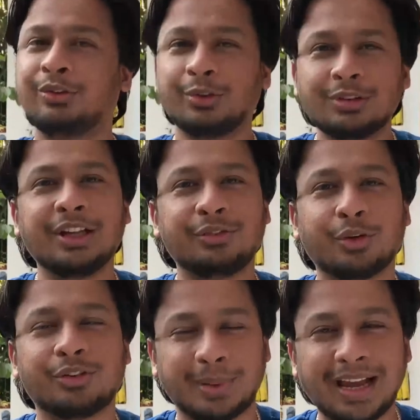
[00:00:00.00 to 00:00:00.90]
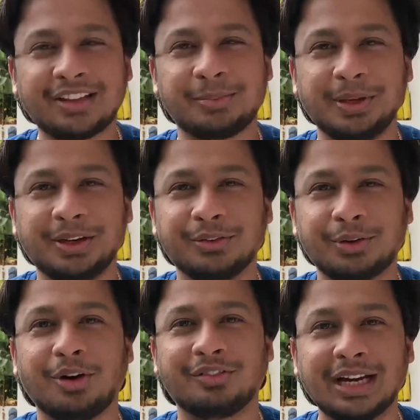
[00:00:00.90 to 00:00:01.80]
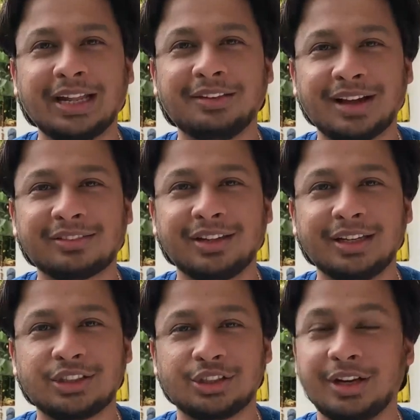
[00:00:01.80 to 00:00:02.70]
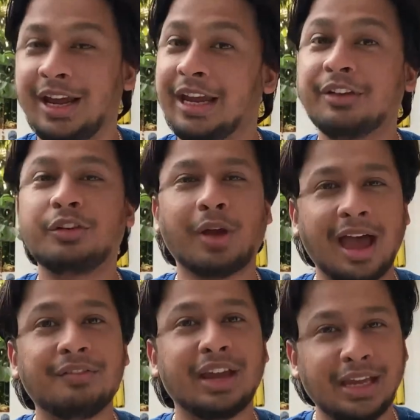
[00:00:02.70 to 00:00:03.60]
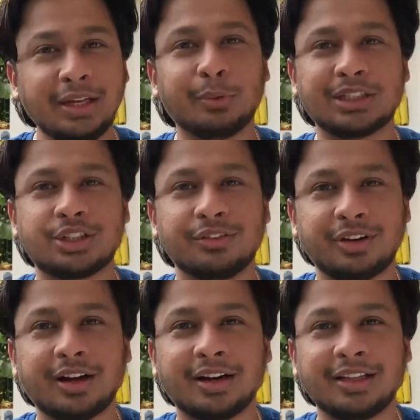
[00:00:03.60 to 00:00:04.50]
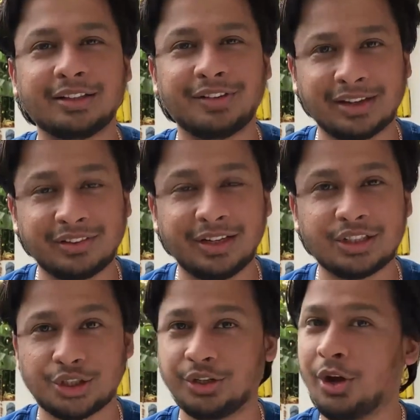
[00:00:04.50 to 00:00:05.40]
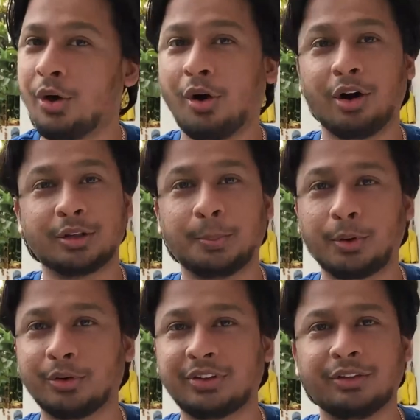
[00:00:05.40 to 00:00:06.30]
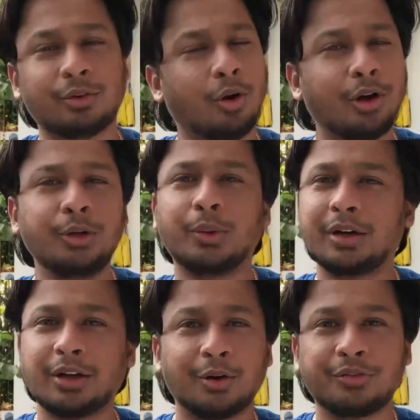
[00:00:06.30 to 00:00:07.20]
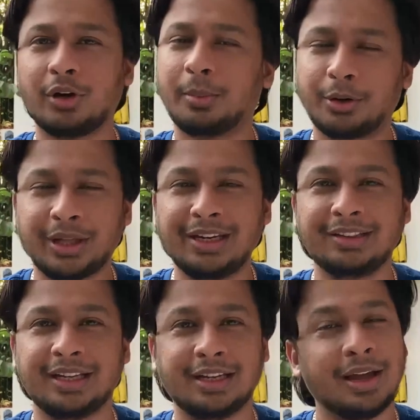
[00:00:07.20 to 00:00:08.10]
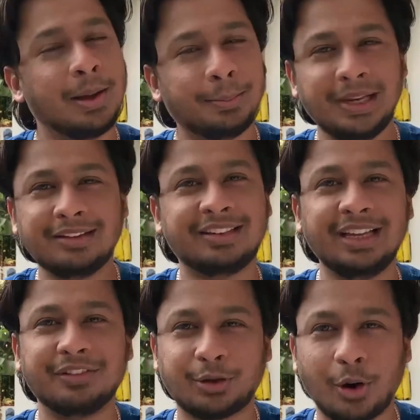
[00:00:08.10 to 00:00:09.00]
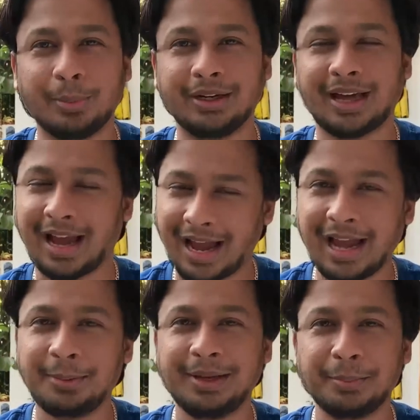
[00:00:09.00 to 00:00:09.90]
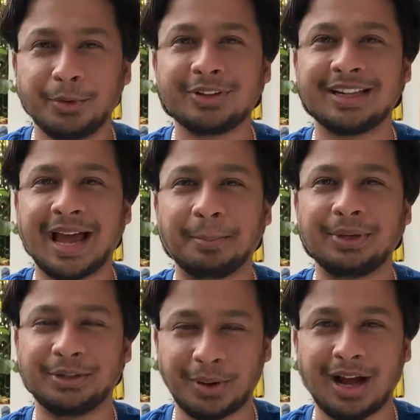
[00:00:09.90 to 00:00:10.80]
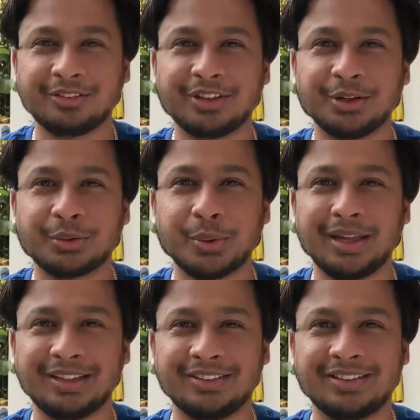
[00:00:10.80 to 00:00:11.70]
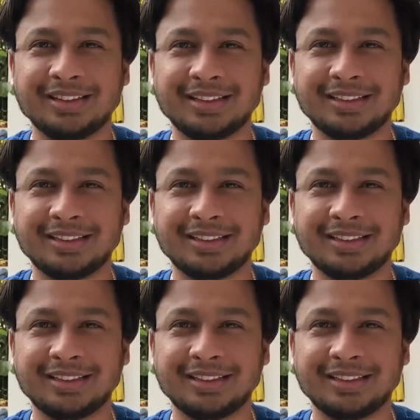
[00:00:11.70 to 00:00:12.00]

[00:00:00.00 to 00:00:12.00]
So this was my experience of getting vaccination. If you have any questions regarding the vaccination or the process, or you are doubtful about anything, please leave a comment. I'll be more than happy to answer your queries.